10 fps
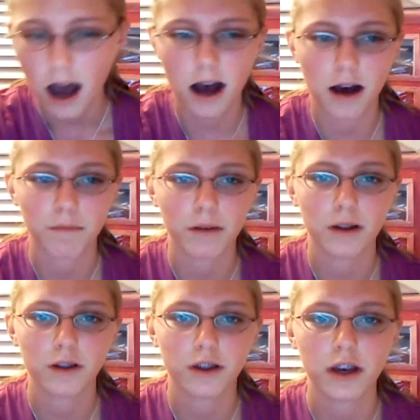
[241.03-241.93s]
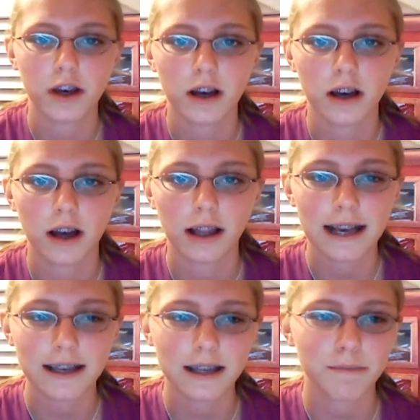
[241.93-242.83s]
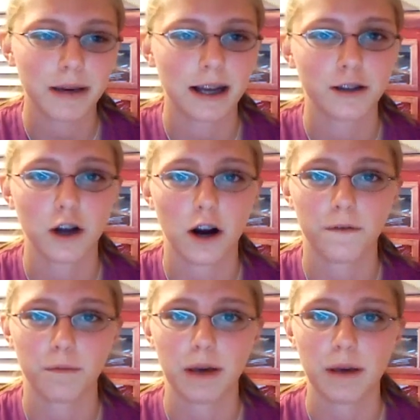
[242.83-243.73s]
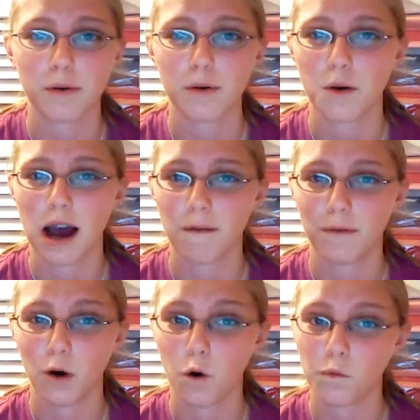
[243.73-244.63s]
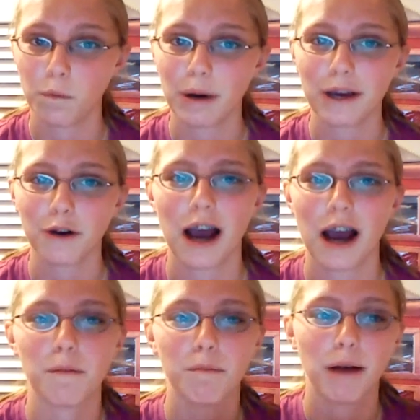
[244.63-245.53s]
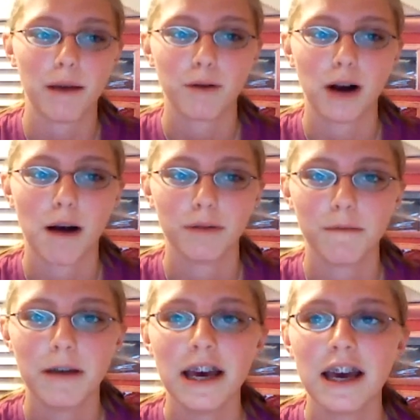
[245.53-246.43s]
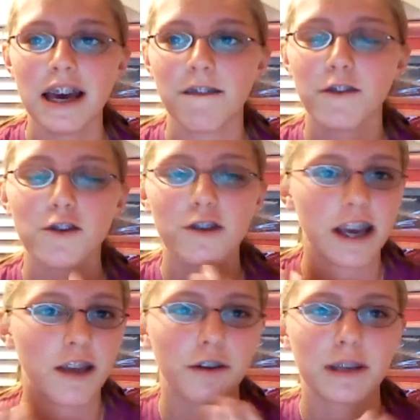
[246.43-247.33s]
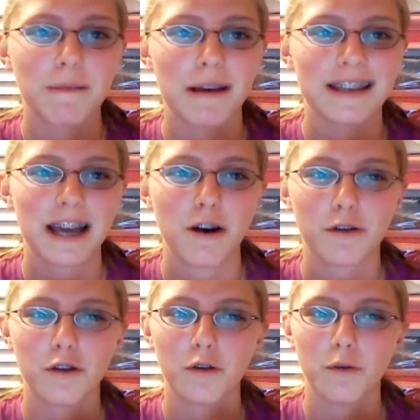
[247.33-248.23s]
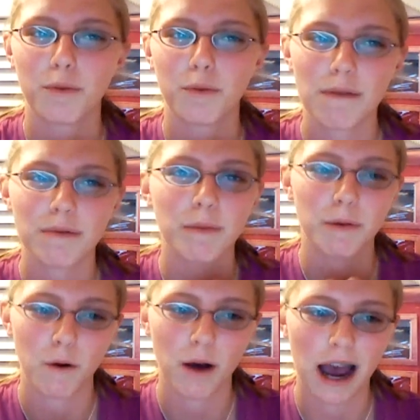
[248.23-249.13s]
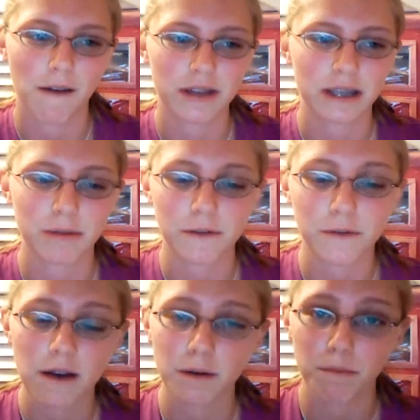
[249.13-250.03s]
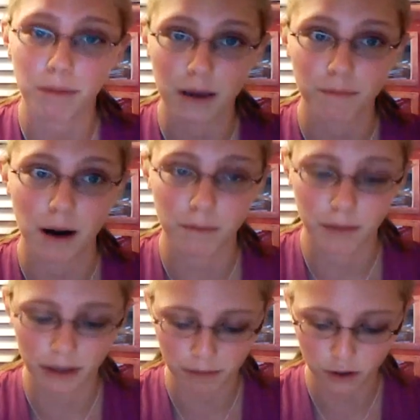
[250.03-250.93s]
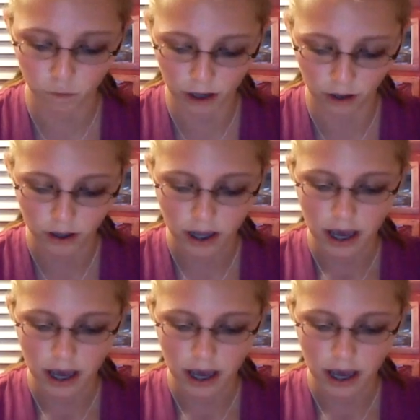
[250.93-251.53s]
The elastic bands are for people who have an overbite or have a bite problem. If your teeth are spaced out, you probably won't have these, but if you have a bite problem like me, you will.